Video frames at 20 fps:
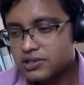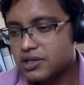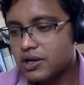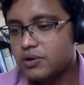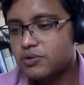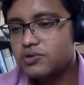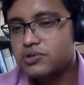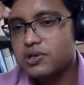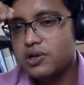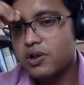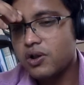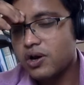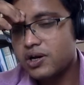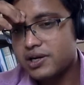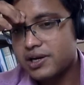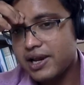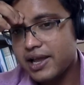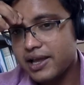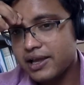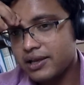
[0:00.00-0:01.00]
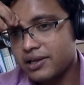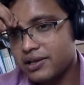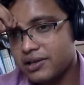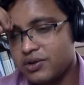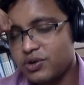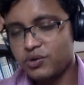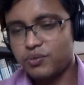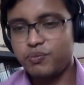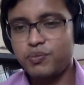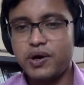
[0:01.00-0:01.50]
sounds a lot like
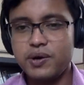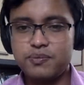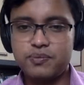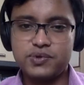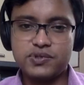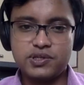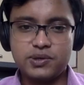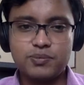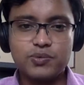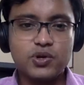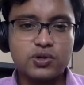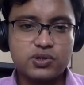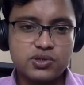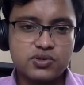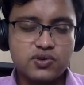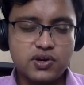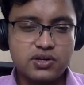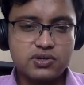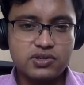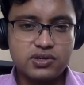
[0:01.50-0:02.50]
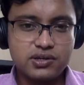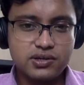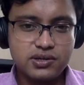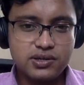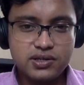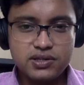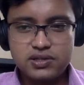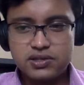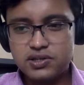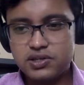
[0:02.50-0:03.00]
purposive construction,
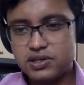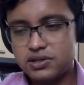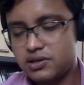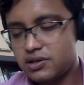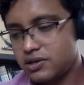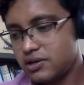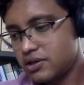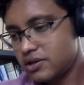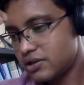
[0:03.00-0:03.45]
isn't it?